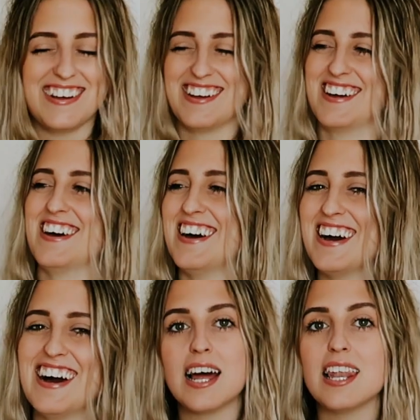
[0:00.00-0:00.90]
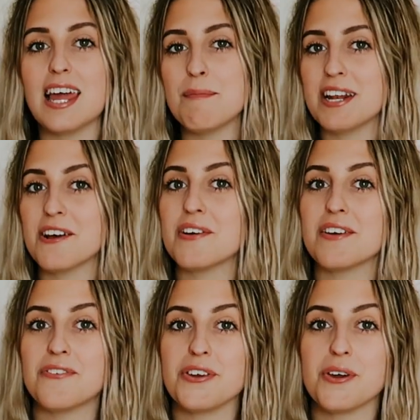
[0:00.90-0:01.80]
Let me know
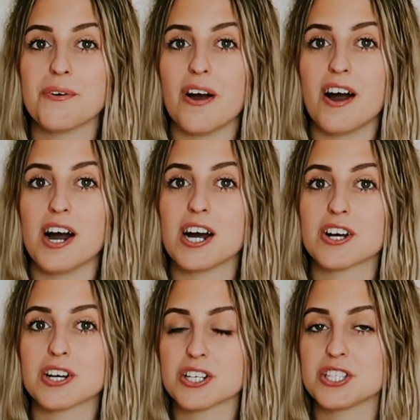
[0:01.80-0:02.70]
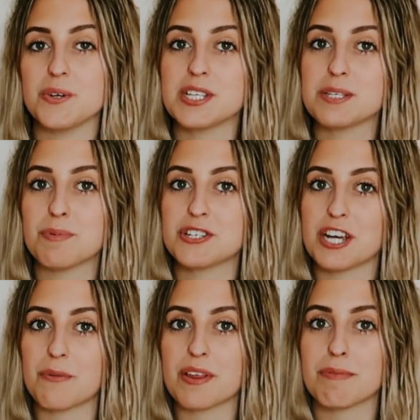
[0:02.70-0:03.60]
if you are doing this
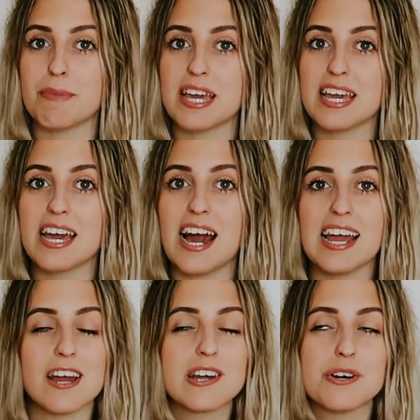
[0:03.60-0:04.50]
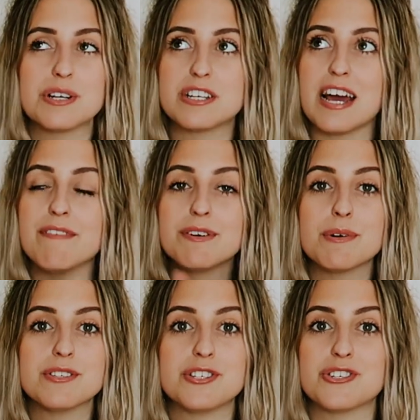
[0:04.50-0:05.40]
project with me. I encourage
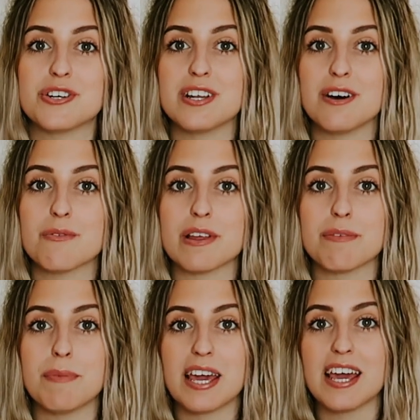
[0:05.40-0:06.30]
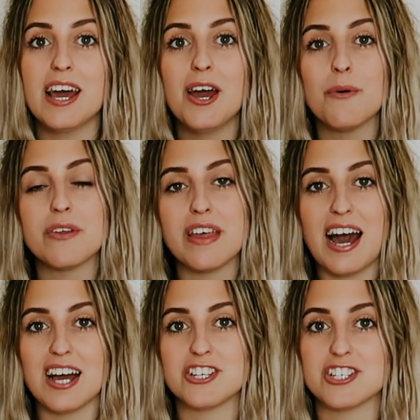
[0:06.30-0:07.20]
everyone to join along with me with the
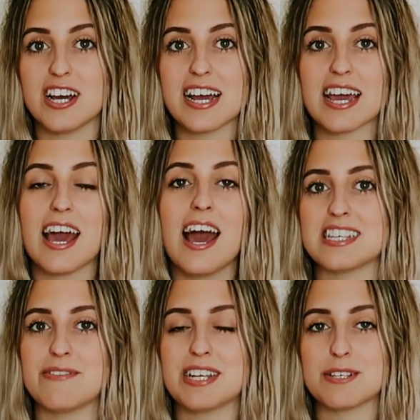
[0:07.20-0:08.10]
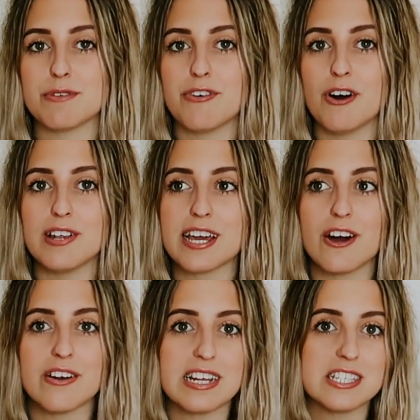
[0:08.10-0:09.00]
hashtag 7 days with Holly
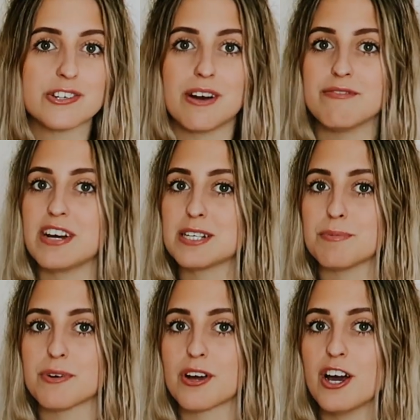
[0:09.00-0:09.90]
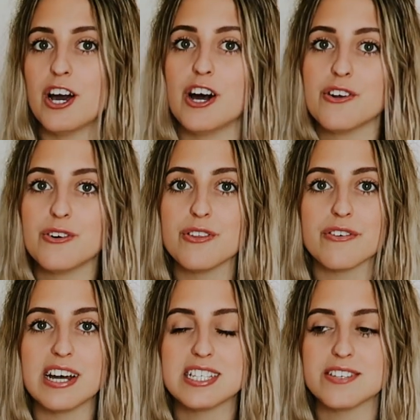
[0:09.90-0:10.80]
on Instagram, Facebook and all the
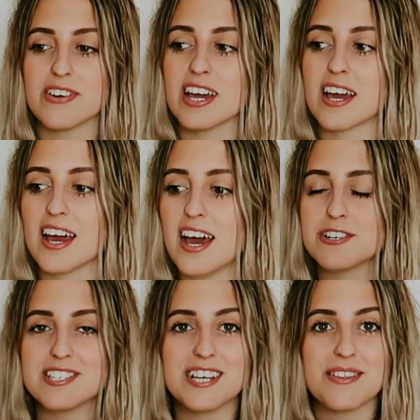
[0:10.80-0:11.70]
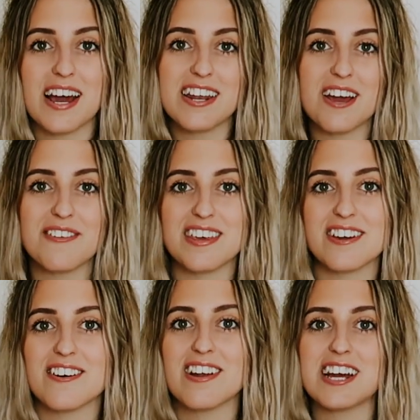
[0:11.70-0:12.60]
rest of it. Just so that I know that
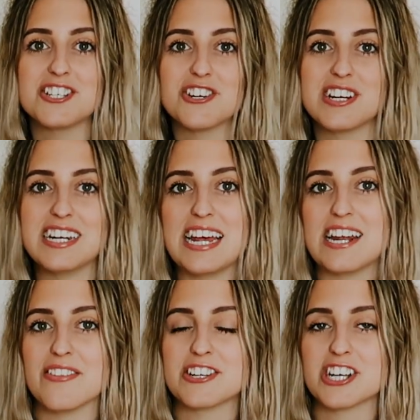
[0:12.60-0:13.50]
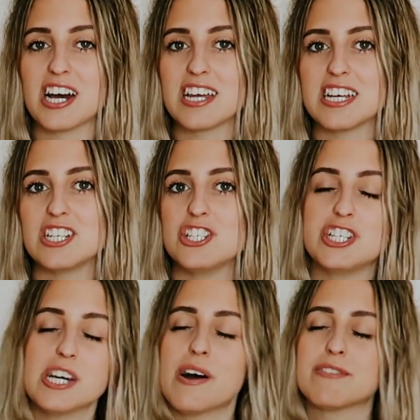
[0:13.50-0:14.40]
you're like joining in on the challenge.
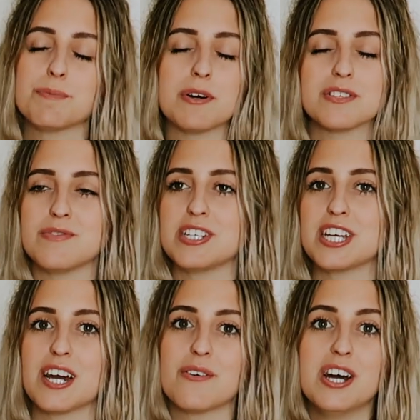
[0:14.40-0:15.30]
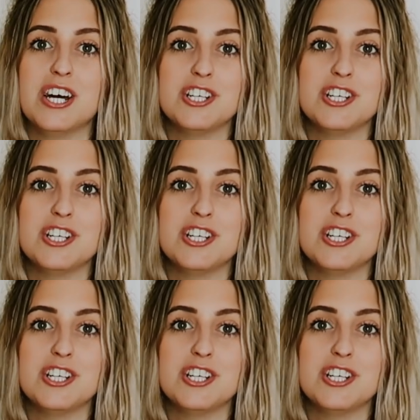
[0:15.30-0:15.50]
You don't have to post a video,